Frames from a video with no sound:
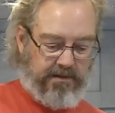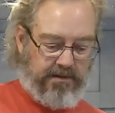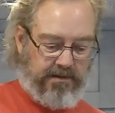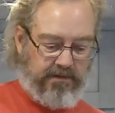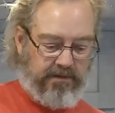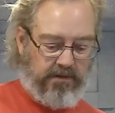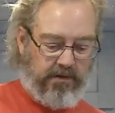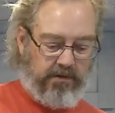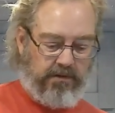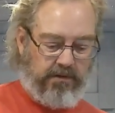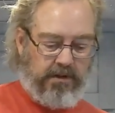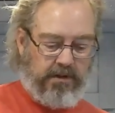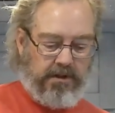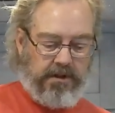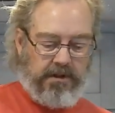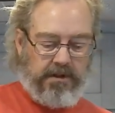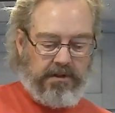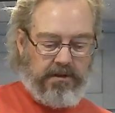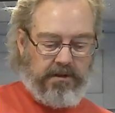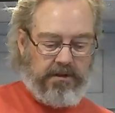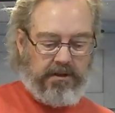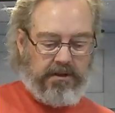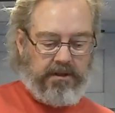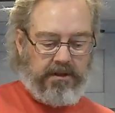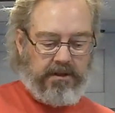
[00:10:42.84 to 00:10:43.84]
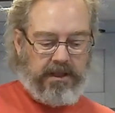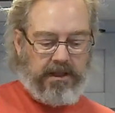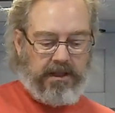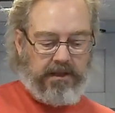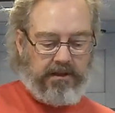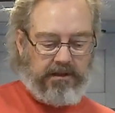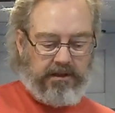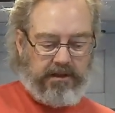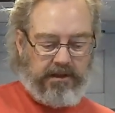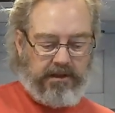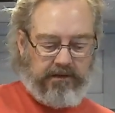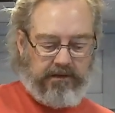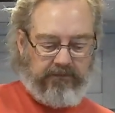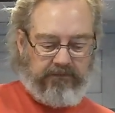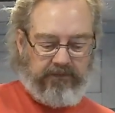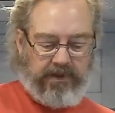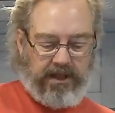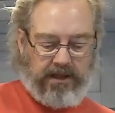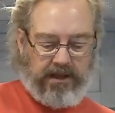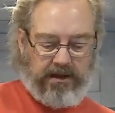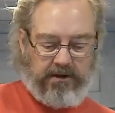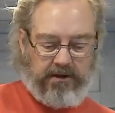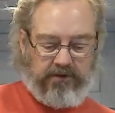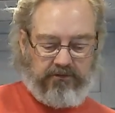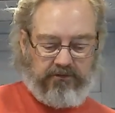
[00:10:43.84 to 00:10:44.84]
So yeah, the
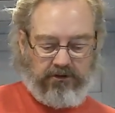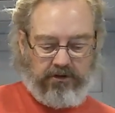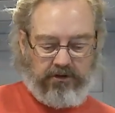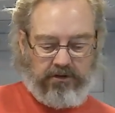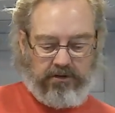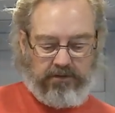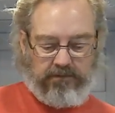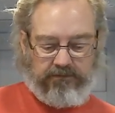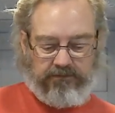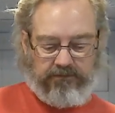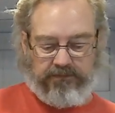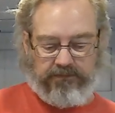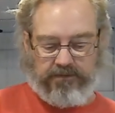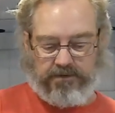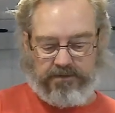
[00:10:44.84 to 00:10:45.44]
advantage of